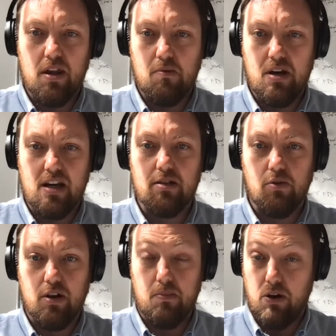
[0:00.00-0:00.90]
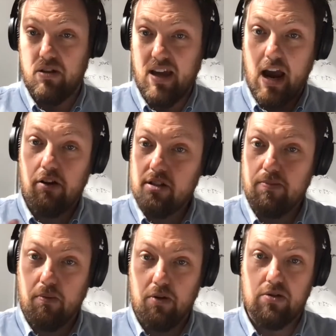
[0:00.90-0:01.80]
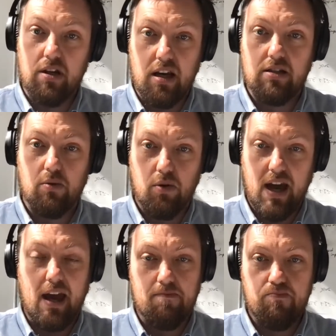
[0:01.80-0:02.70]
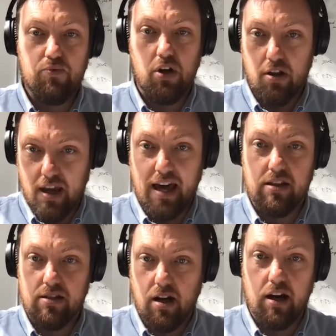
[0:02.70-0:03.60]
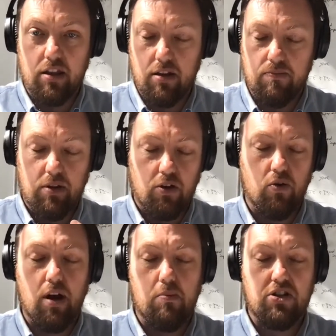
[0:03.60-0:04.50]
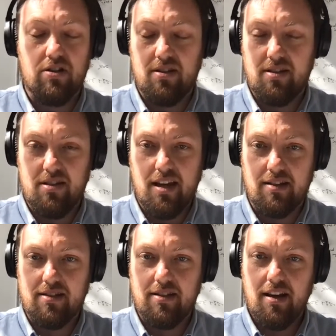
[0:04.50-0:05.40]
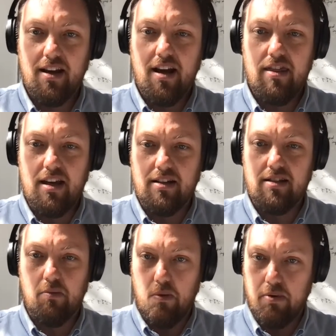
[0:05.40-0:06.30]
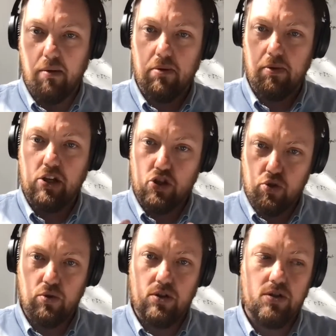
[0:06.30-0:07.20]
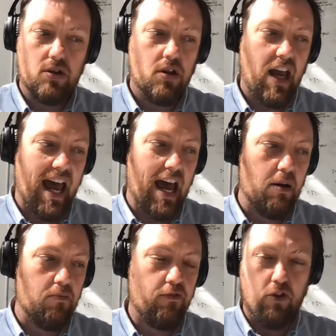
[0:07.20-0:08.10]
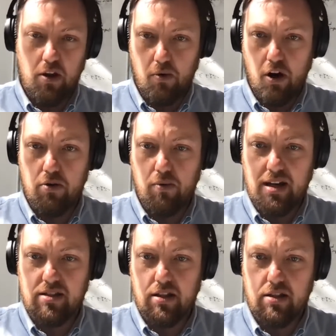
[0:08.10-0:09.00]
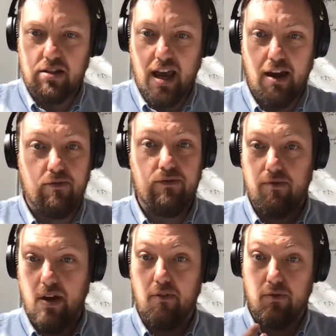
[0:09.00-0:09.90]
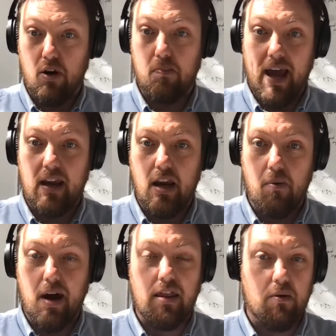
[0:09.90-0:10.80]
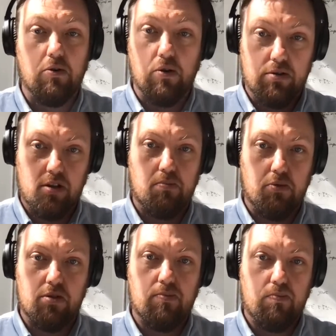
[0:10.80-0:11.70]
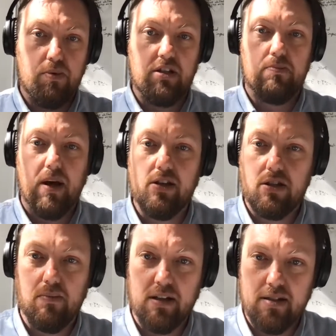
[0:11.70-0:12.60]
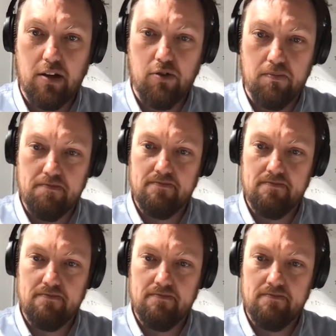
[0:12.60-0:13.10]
think we need to look at both the carrots, but we also need to look at, the other side of the coin, which is the sticks, things that we probably should, for their own reasons, have rolled back anyway that would also boost participation amongst that group.